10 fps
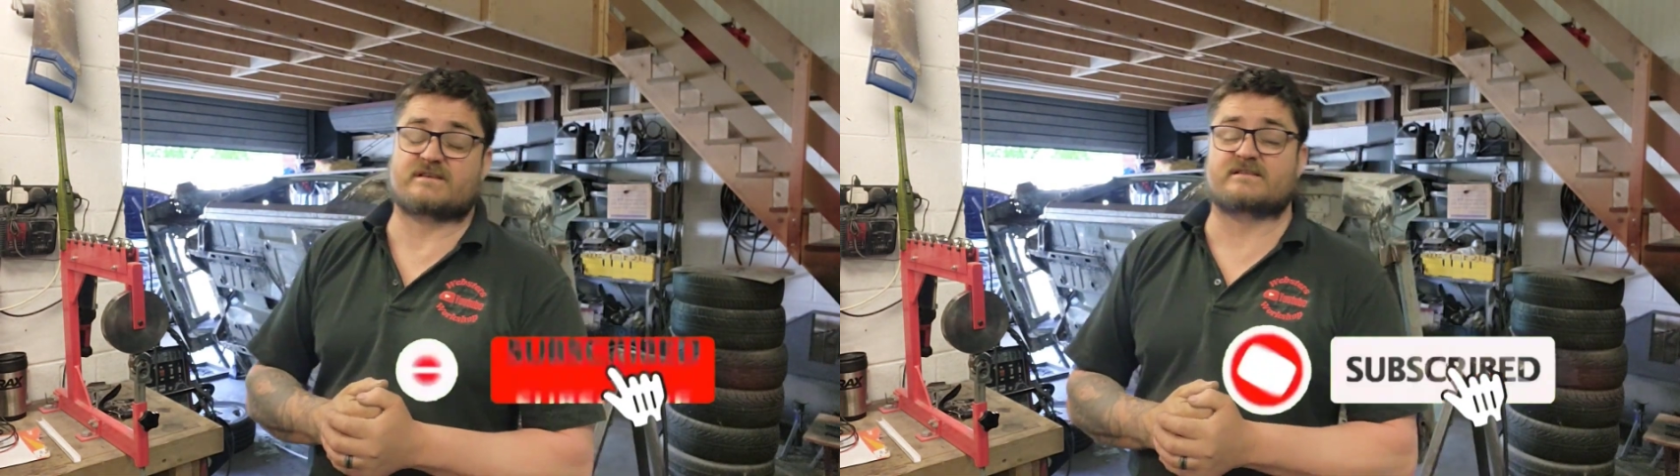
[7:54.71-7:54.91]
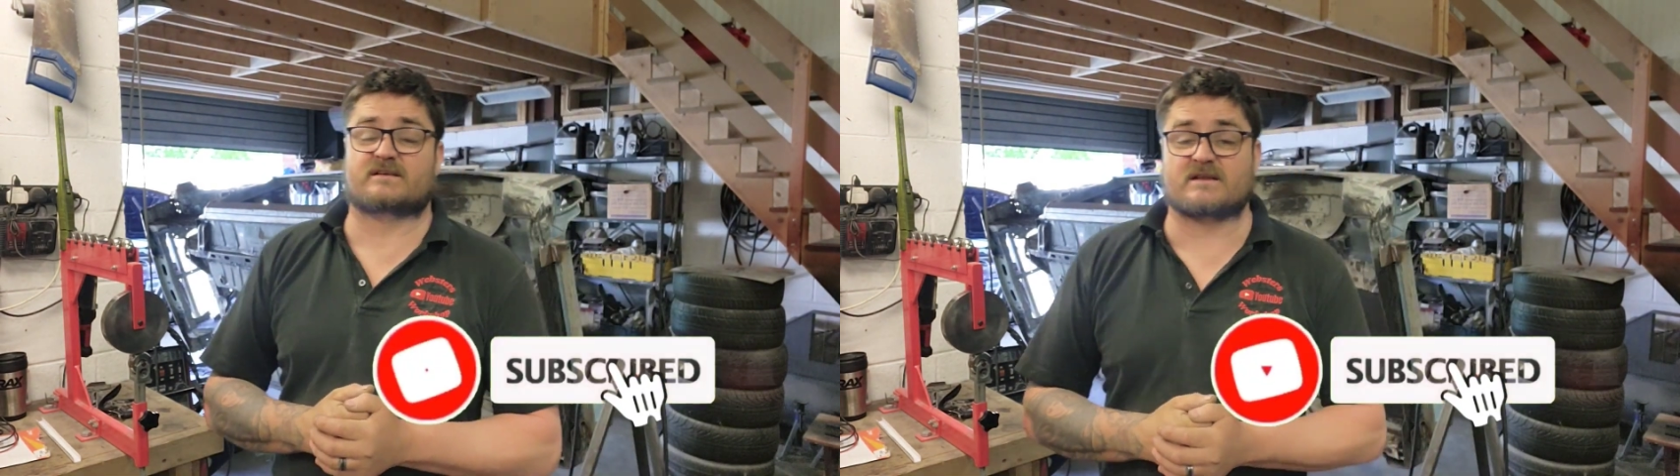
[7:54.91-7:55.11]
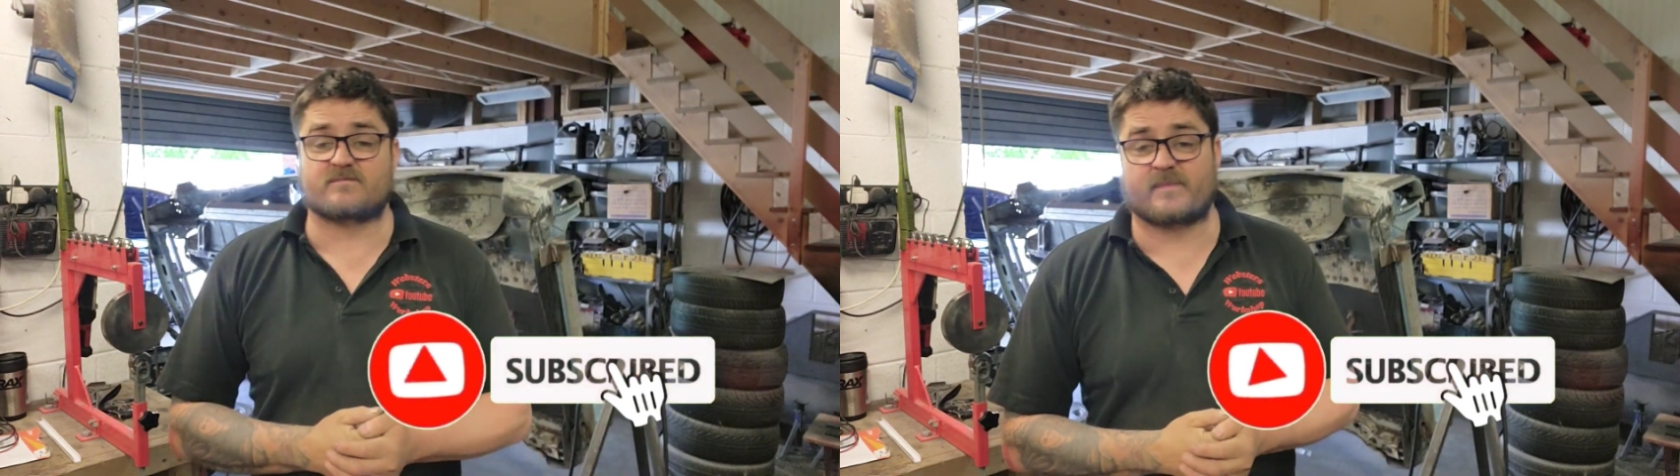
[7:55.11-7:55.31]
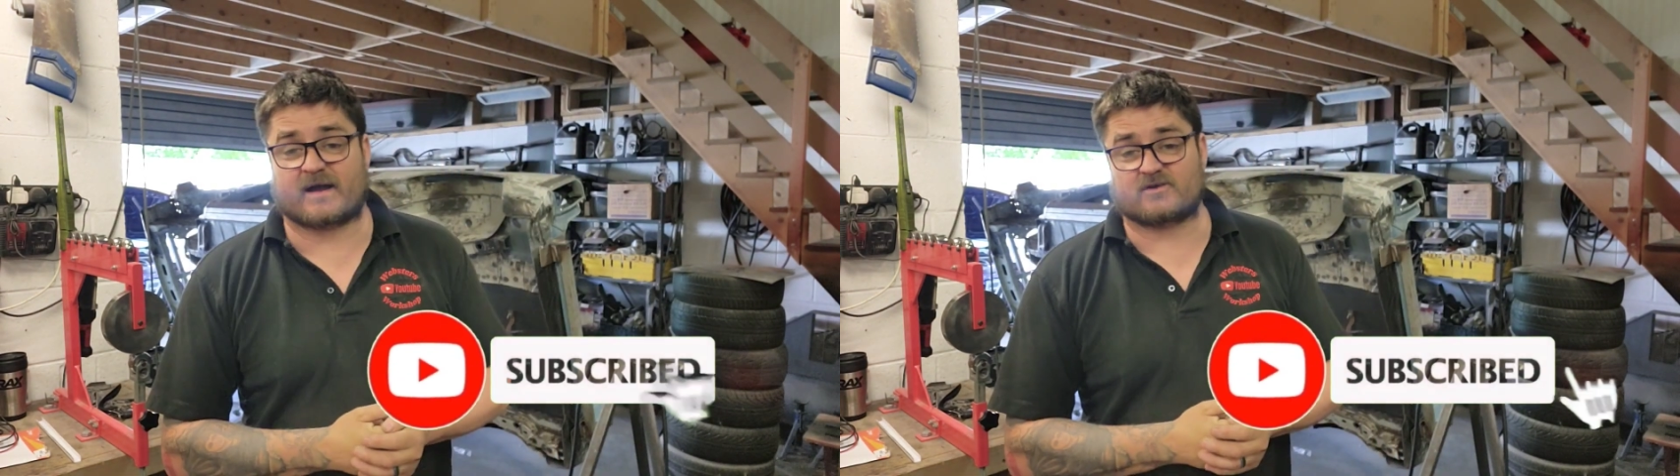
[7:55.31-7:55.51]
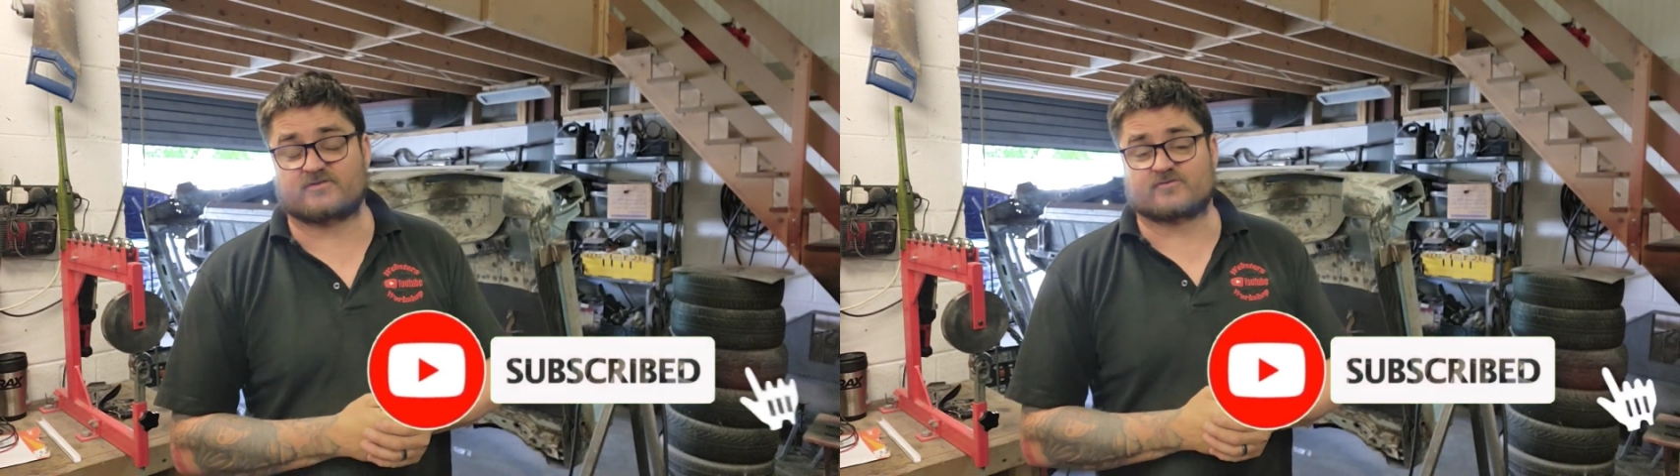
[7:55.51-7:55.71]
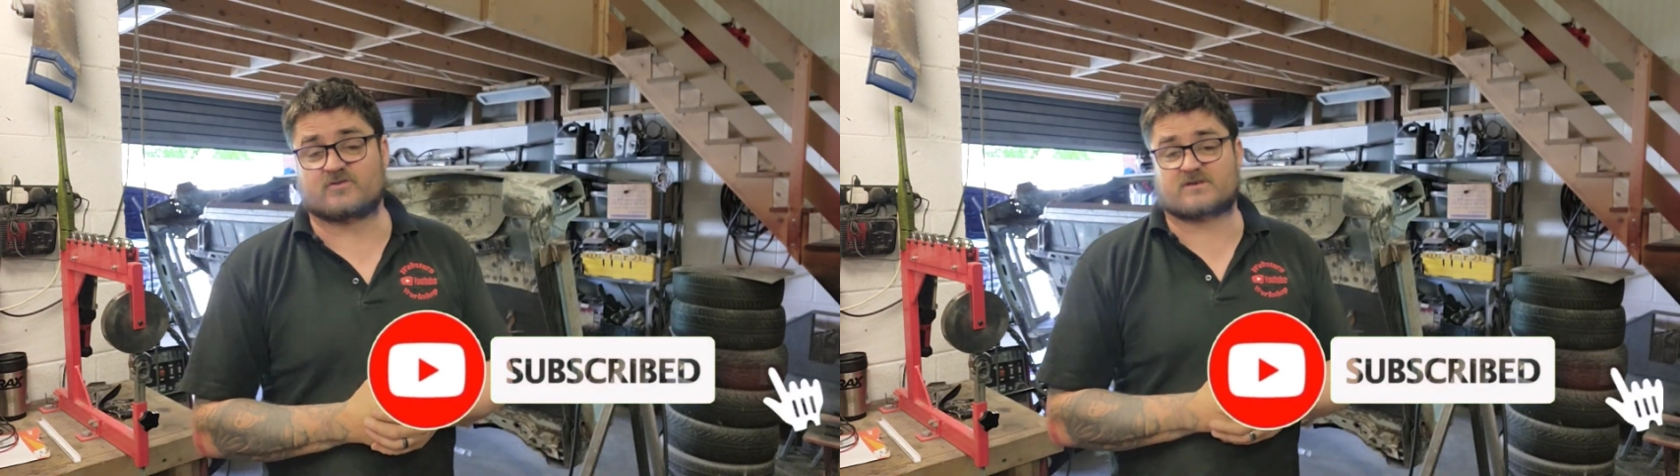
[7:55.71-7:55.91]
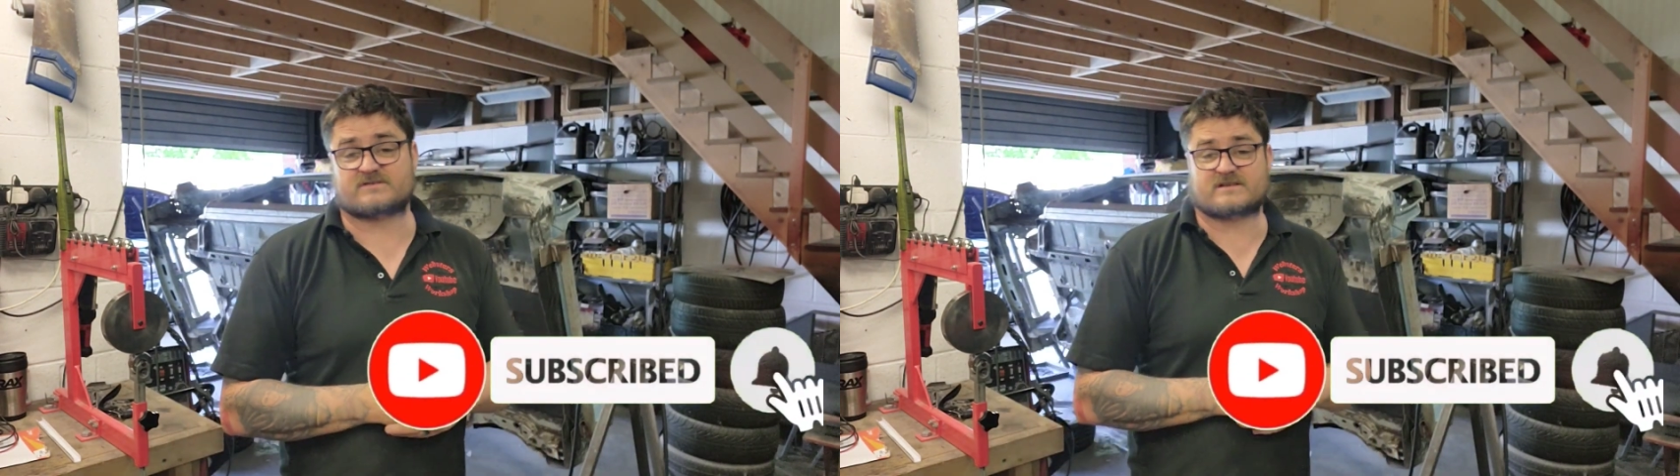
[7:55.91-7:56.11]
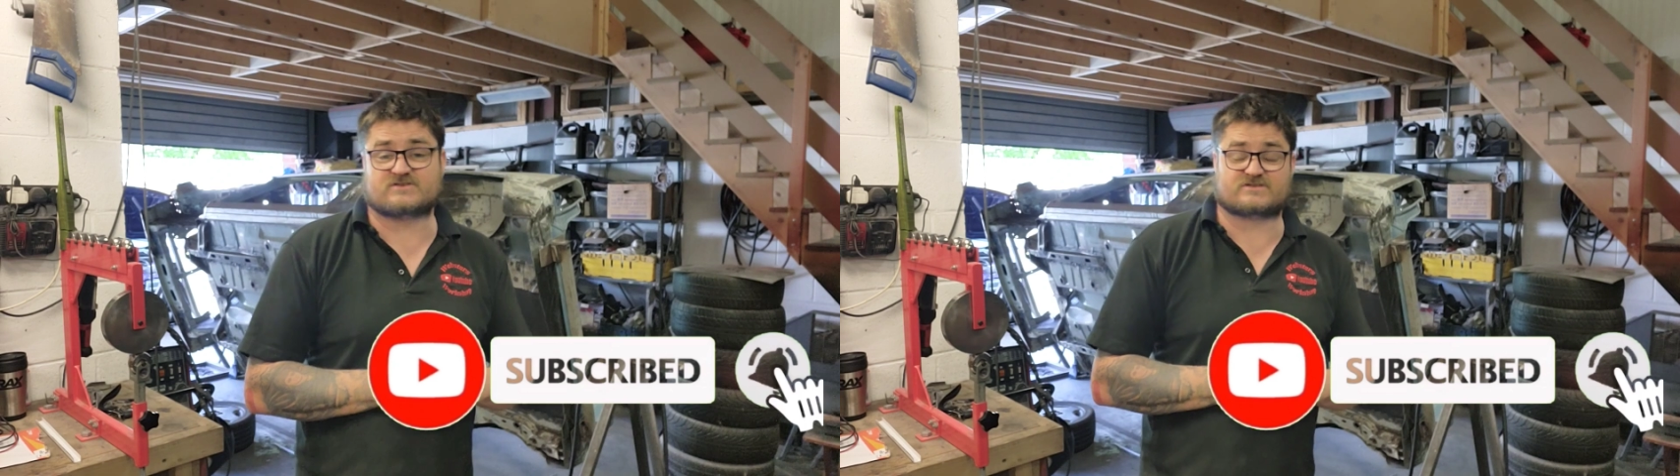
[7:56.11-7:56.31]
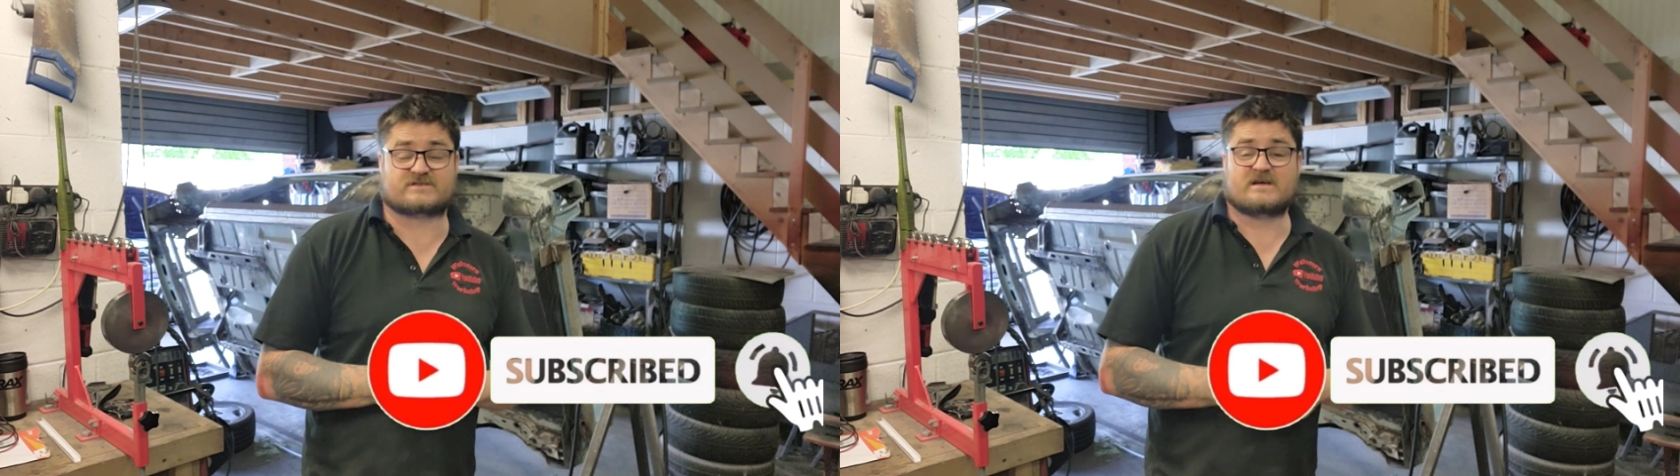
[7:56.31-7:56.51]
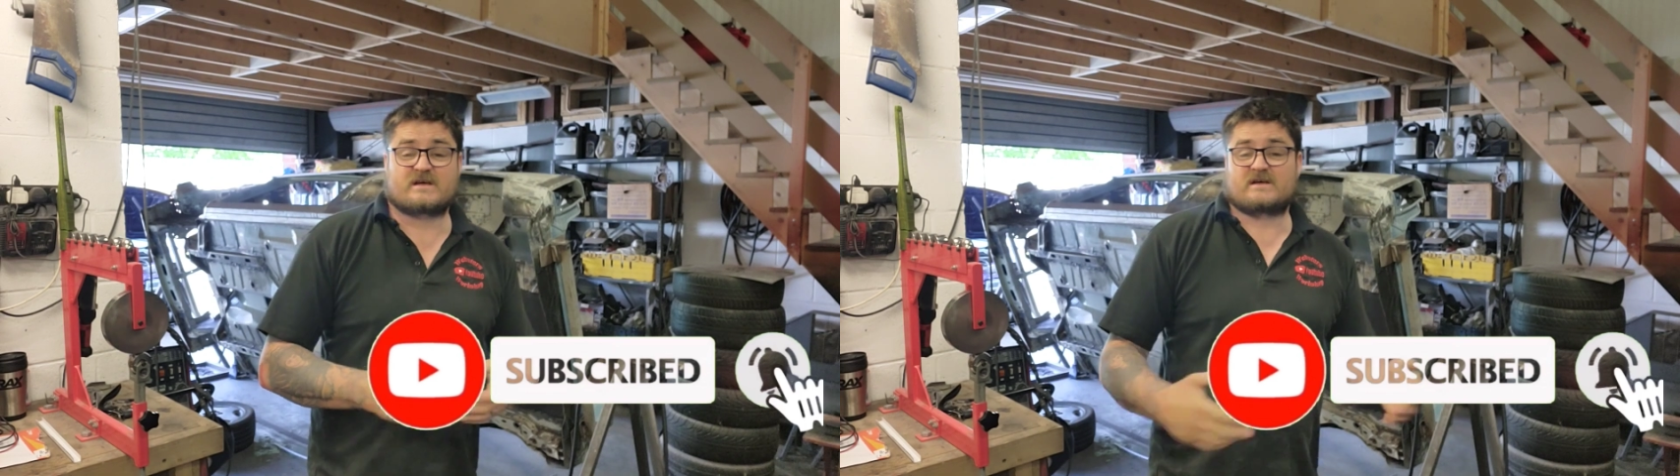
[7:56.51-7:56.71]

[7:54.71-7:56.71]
need the Calibra back on the road, because I just, at